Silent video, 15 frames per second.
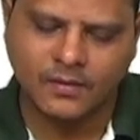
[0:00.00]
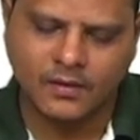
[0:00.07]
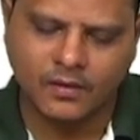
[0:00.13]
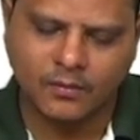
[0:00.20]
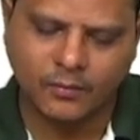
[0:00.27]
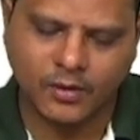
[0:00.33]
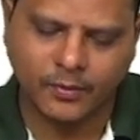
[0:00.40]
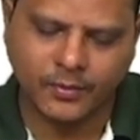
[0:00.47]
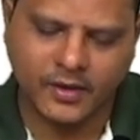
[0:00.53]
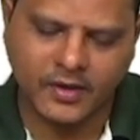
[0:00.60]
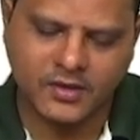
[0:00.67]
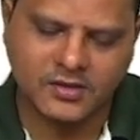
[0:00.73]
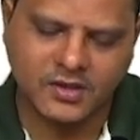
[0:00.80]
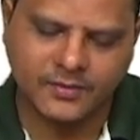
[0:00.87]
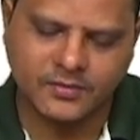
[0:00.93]

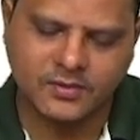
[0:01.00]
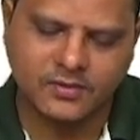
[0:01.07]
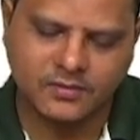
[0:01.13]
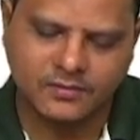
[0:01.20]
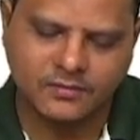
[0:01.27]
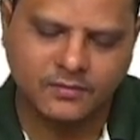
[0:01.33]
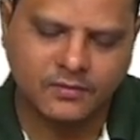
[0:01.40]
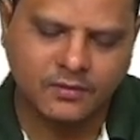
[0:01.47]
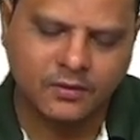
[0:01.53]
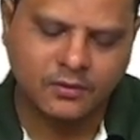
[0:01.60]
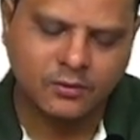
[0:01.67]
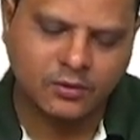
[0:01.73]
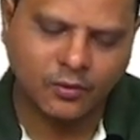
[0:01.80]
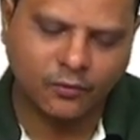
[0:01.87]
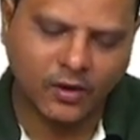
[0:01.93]
Proprietorships.
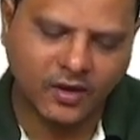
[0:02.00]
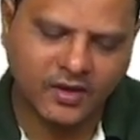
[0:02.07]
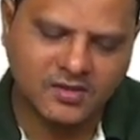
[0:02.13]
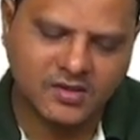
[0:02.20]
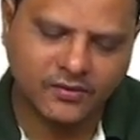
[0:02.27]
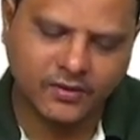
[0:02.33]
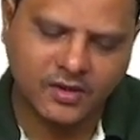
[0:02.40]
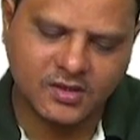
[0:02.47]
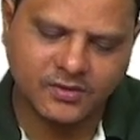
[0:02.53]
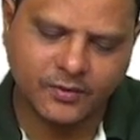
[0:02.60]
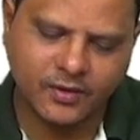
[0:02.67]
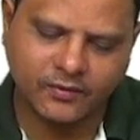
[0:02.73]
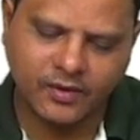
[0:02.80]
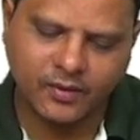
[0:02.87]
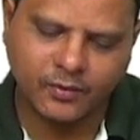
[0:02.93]
So what is difference
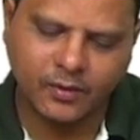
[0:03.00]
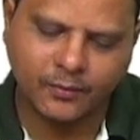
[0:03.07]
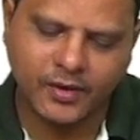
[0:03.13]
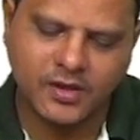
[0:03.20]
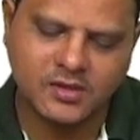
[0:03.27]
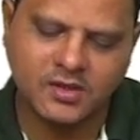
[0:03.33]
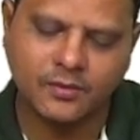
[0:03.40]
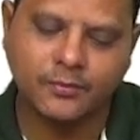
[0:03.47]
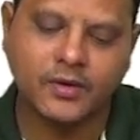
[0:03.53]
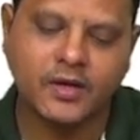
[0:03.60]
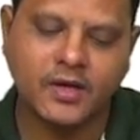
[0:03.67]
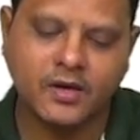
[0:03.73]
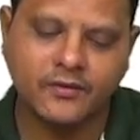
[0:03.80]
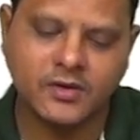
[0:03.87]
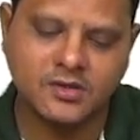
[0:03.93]
between proprietorship and
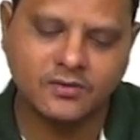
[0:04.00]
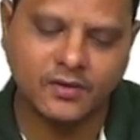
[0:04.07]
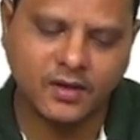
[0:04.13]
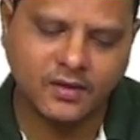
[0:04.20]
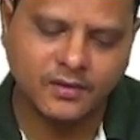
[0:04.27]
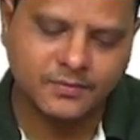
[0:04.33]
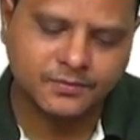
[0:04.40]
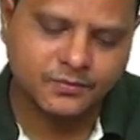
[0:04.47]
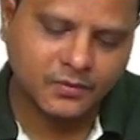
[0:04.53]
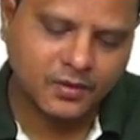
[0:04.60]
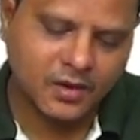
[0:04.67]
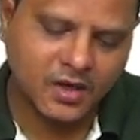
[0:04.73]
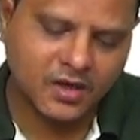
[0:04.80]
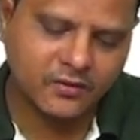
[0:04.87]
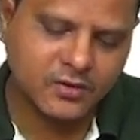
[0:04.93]
individual?
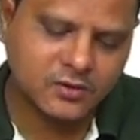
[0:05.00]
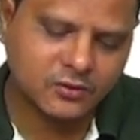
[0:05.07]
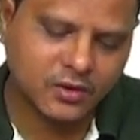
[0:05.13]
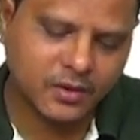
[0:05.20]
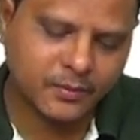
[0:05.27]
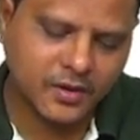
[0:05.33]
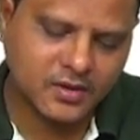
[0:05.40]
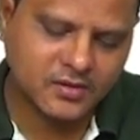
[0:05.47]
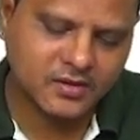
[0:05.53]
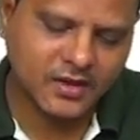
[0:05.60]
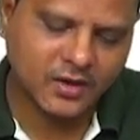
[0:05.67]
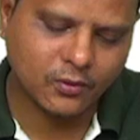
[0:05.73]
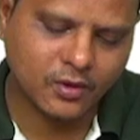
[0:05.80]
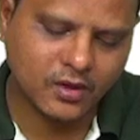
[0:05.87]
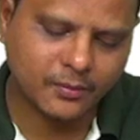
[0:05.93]
Individual means they are
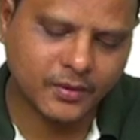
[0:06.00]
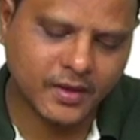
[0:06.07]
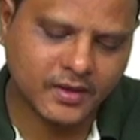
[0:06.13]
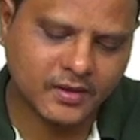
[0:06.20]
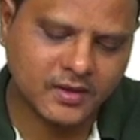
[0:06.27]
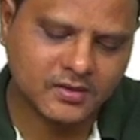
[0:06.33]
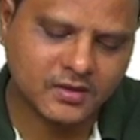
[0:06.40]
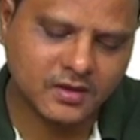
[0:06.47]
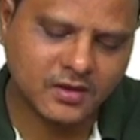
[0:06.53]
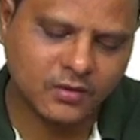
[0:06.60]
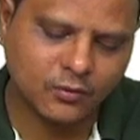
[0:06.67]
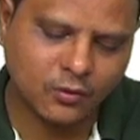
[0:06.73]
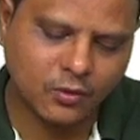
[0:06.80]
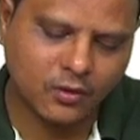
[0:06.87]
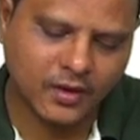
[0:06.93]
going to practice on the
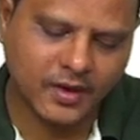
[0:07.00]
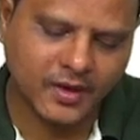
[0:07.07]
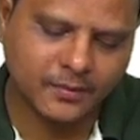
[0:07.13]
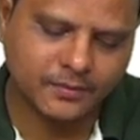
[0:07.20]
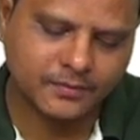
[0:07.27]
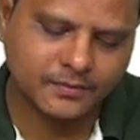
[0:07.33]
own name.